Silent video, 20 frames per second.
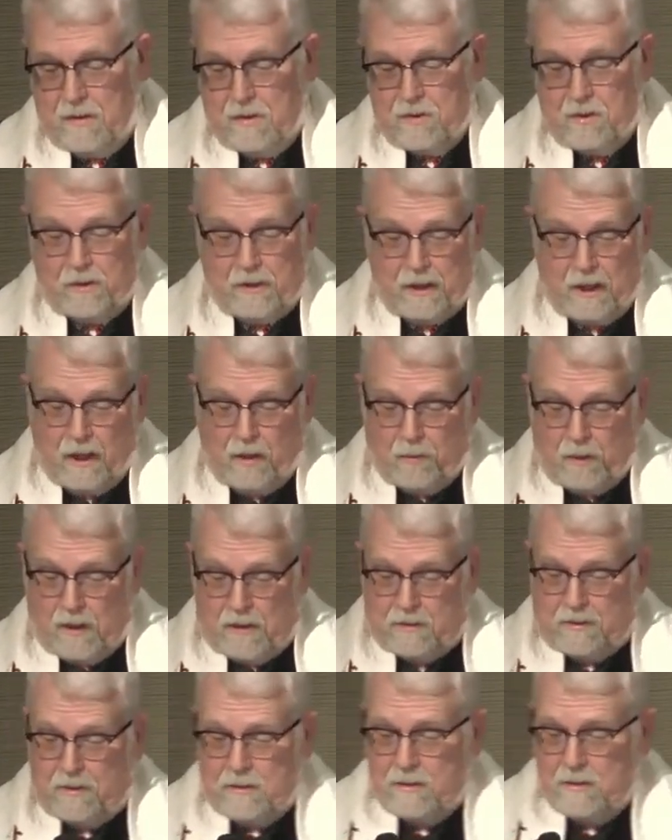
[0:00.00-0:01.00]
So there I
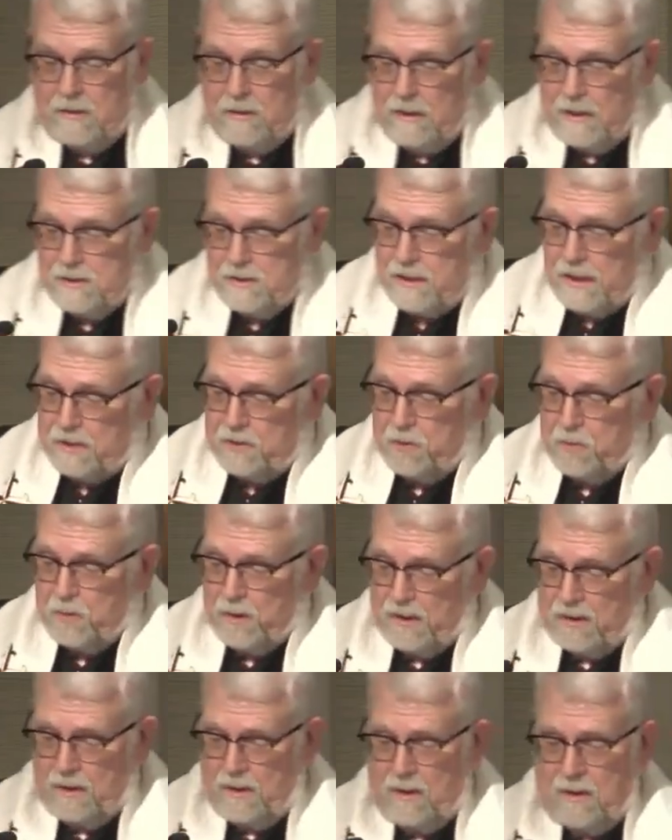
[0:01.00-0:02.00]
was. I set to
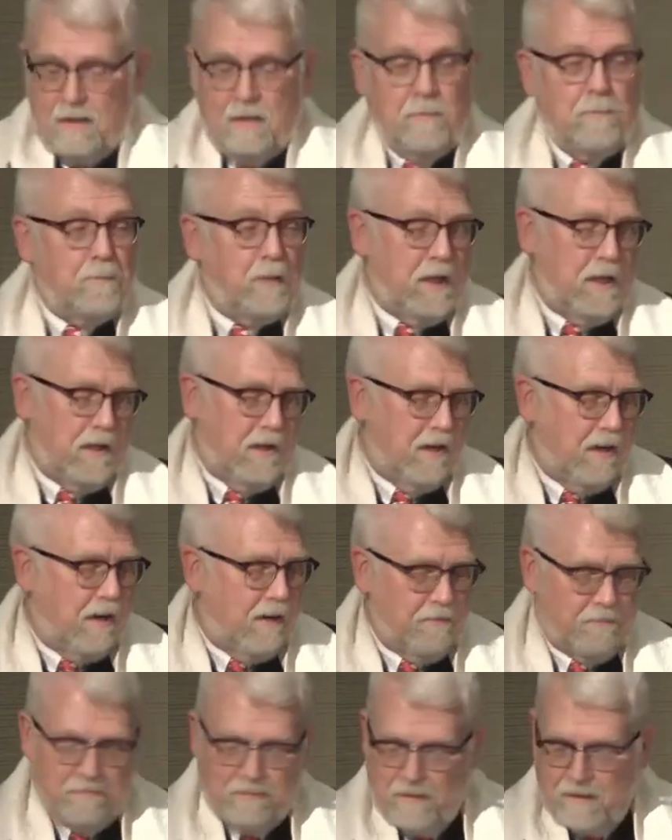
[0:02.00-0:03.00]
work, beanie
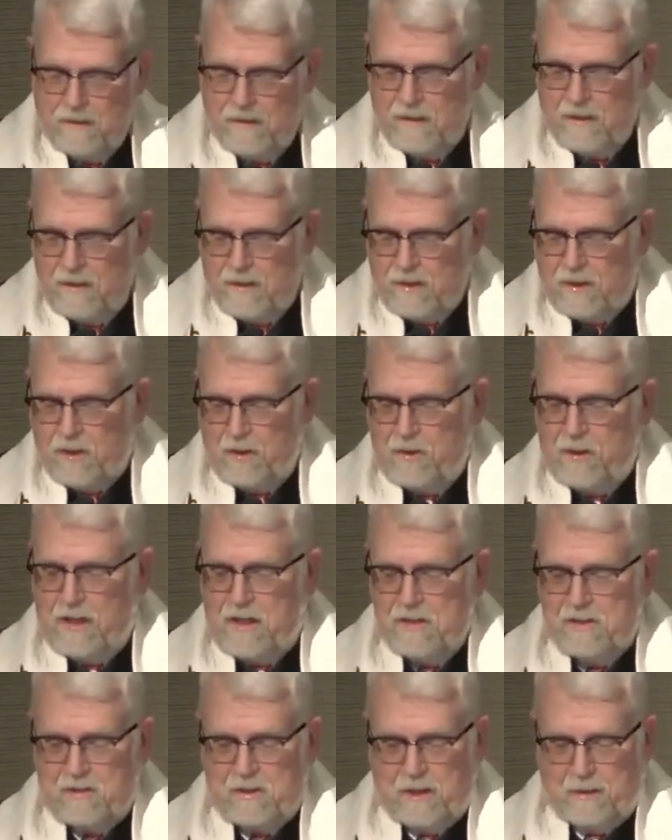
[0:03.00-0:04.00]
off, coat
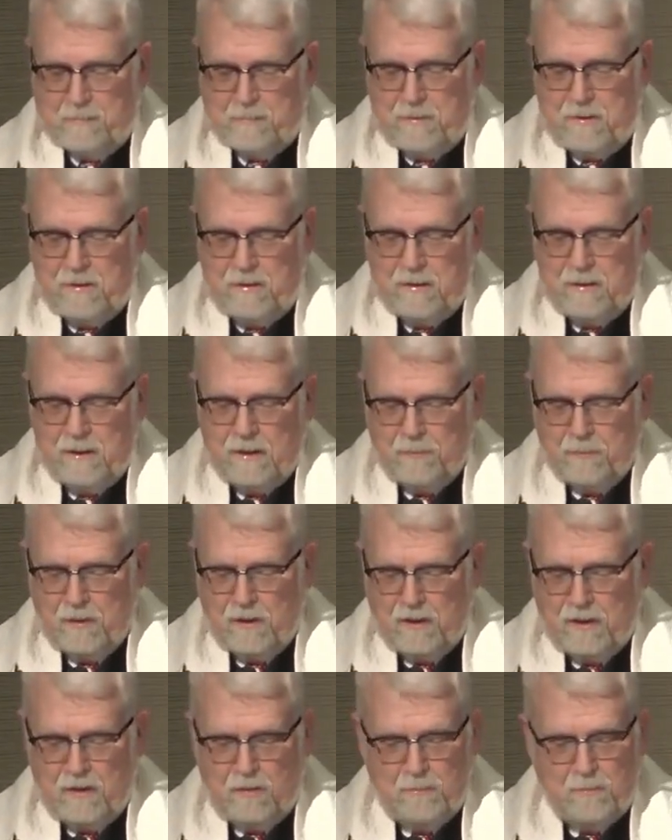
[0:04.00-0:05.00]
unzipped, and with
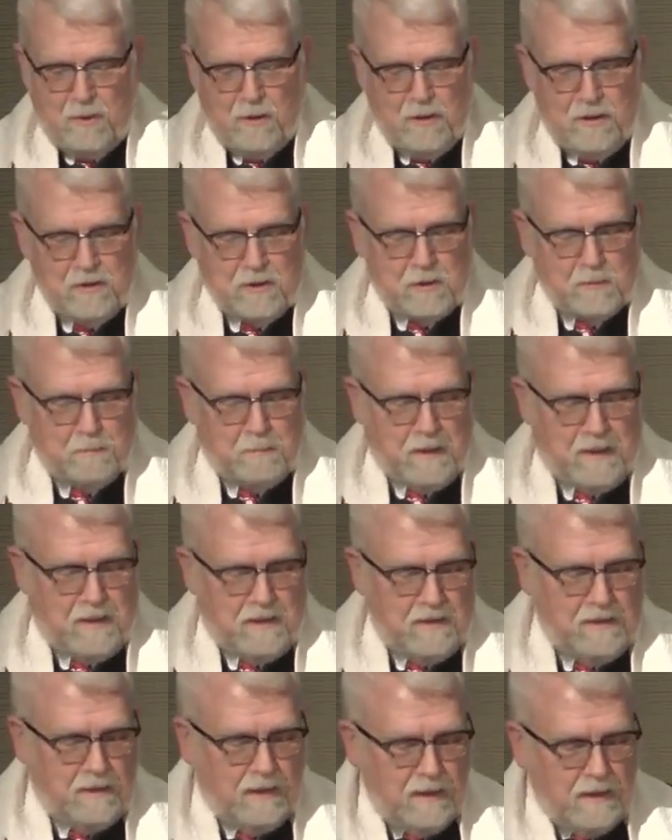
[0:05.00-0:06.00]
a little more
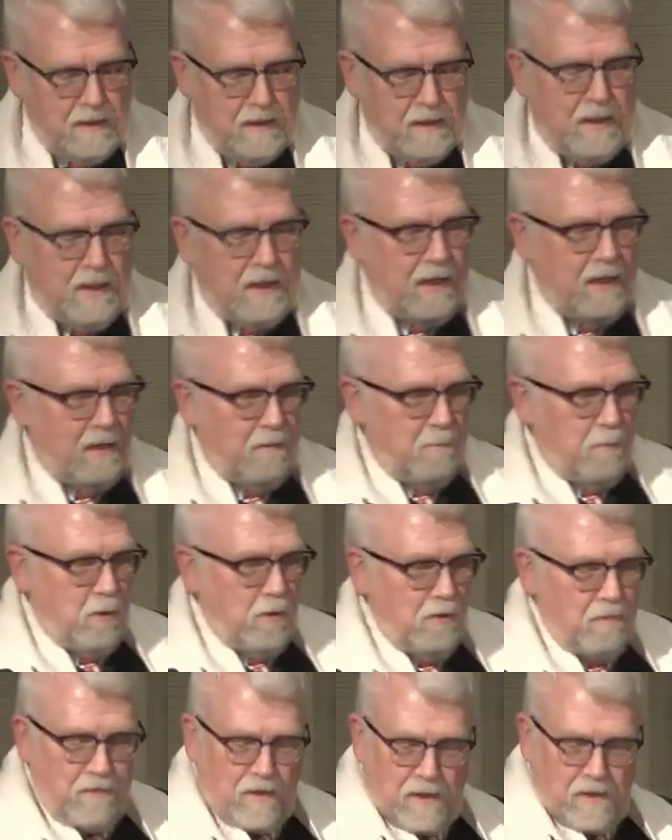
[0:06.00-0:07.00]
spin and a
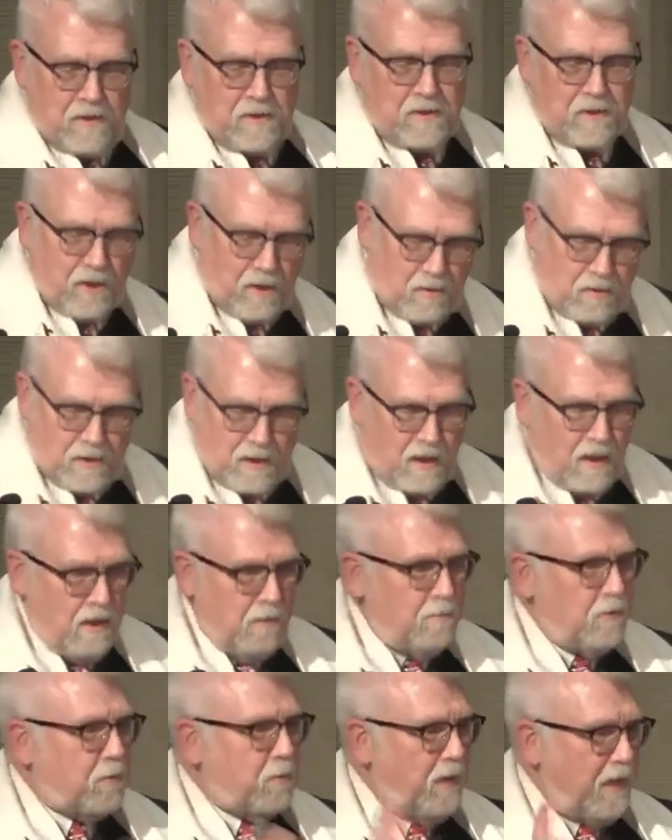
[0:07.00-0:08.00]
move on his coat
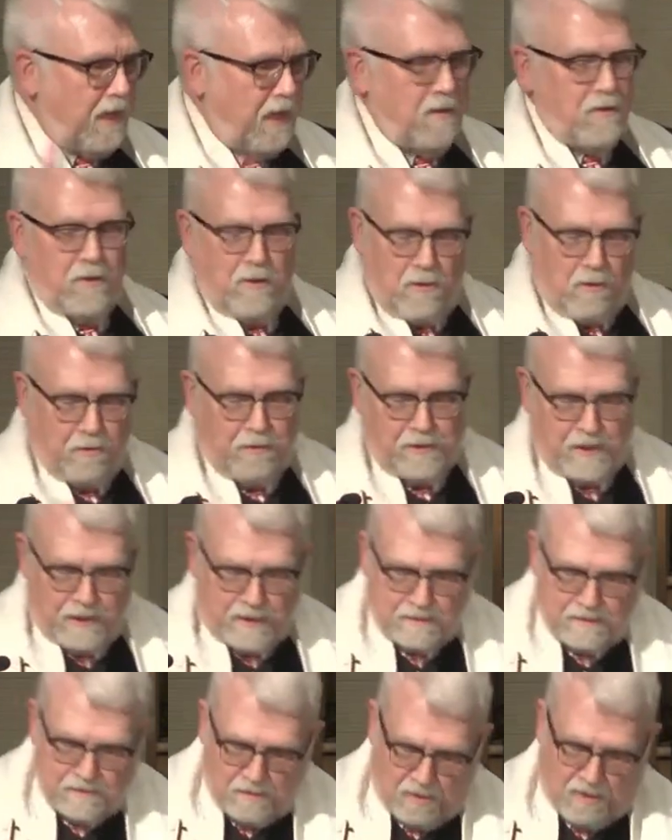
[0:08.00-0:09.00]
arms, we had the whole
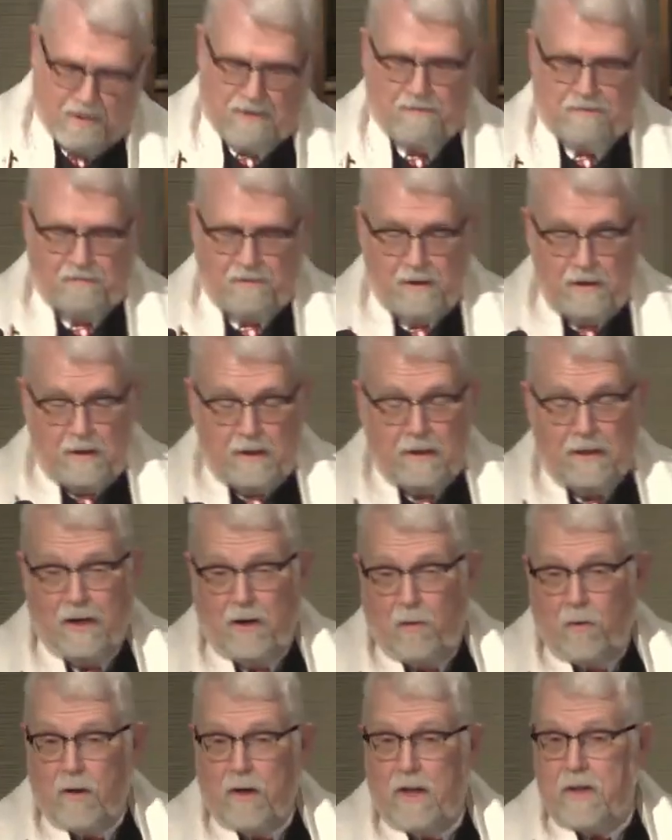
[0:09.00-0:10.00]
thing off.
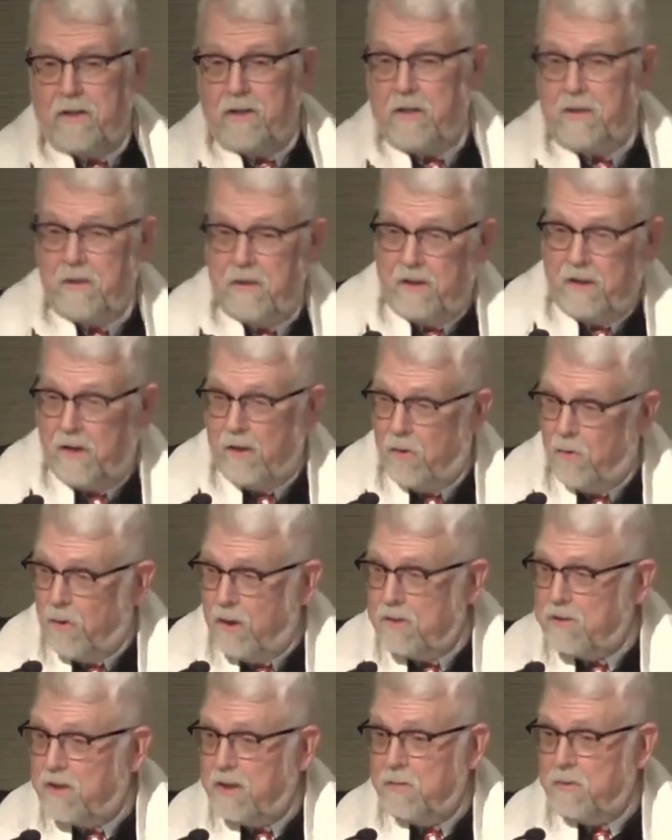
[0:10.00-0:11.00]
Now, what I didn't know
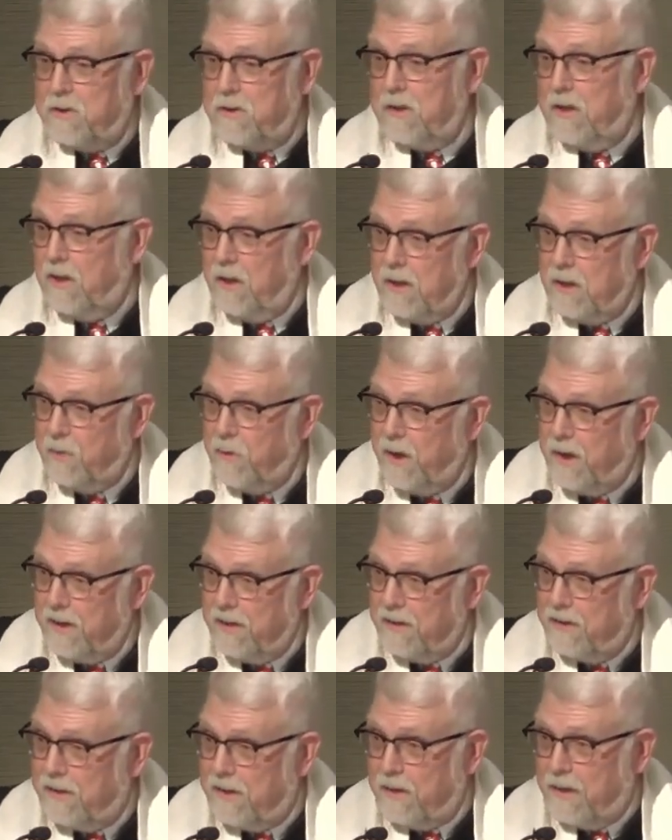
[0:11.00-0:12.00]
was he was the only
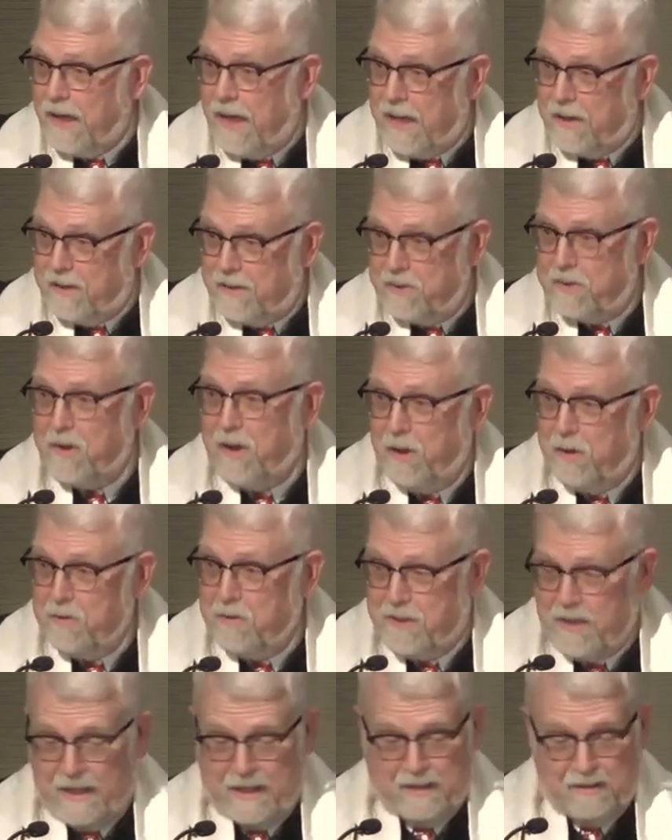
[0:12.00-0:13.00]
one that had his
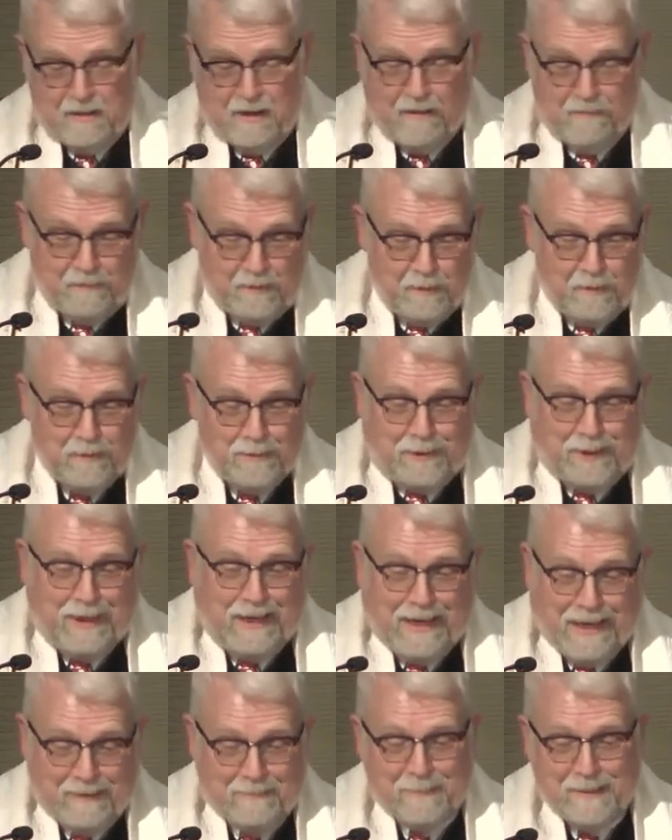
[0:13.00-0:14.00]
coat taken off the whole
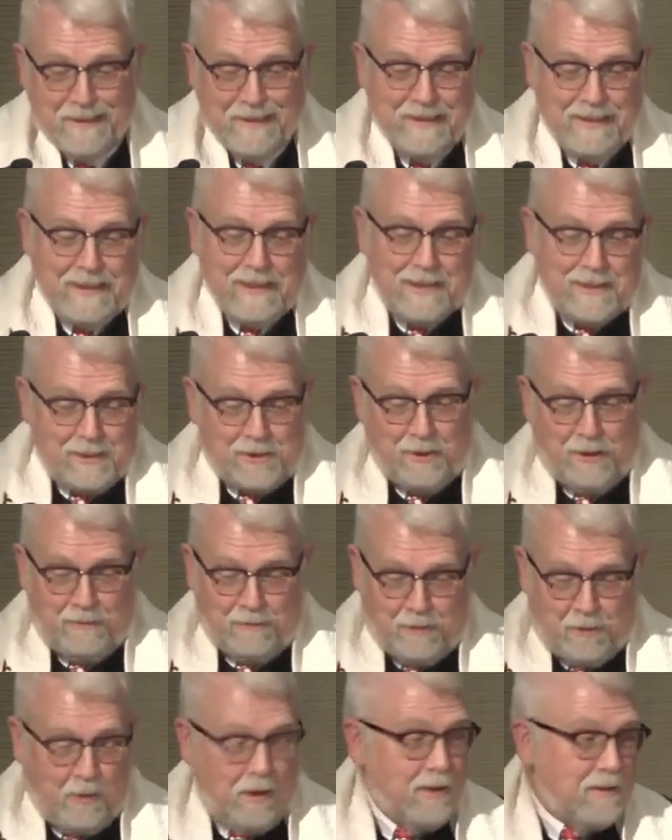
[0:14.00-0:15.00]
time. So,
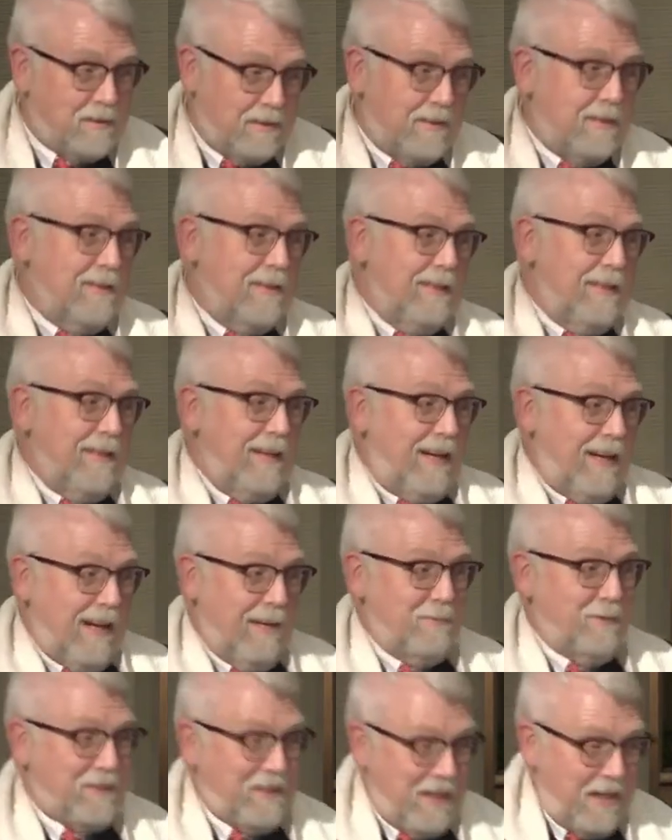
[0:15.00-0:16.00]
of course,
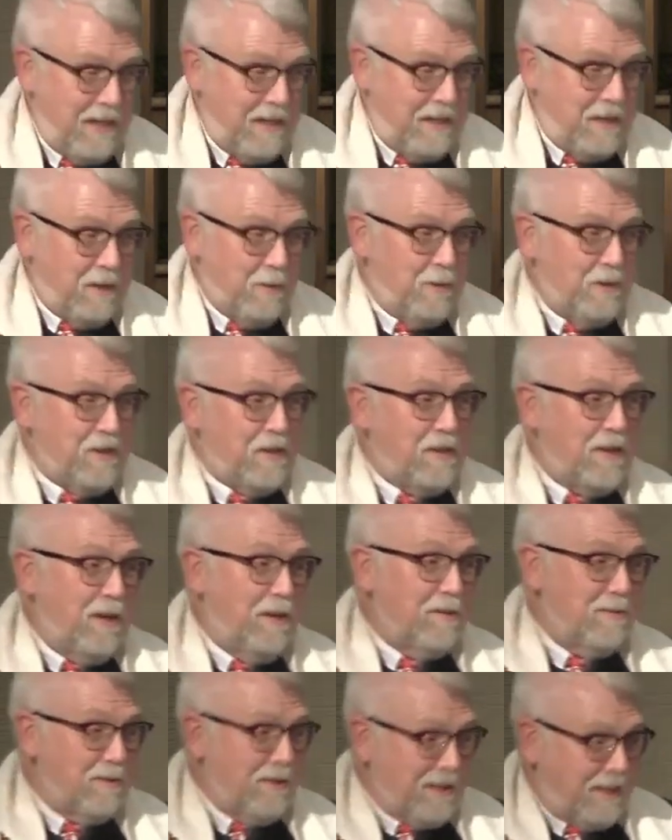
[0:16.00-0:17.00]
I'm standing there with a
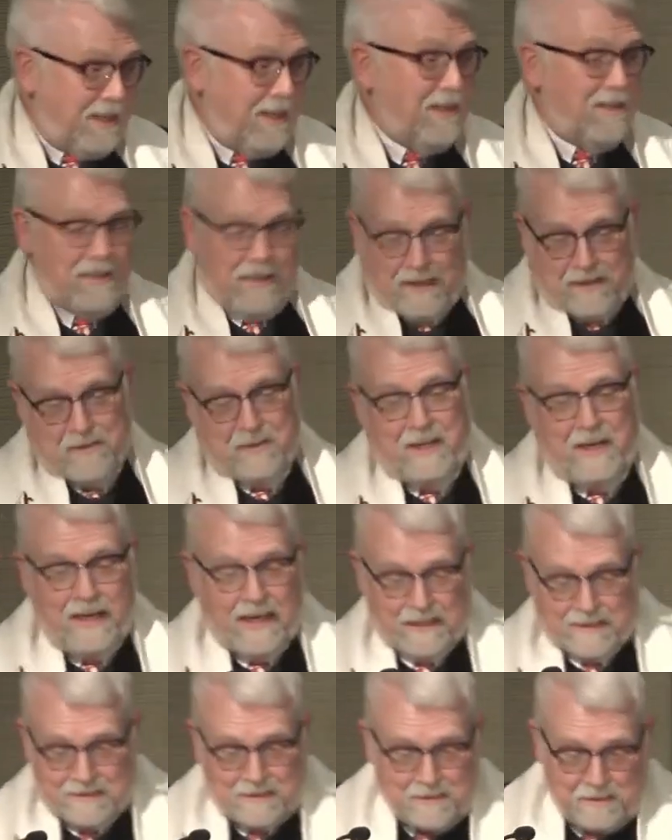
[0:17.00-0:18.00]
coat looking at the other
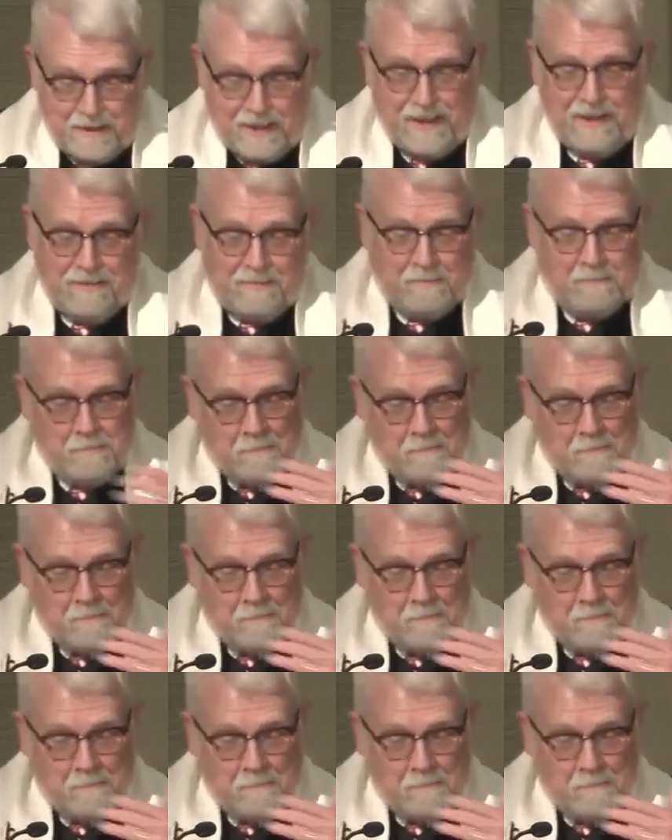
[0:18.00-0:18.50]
kids, right?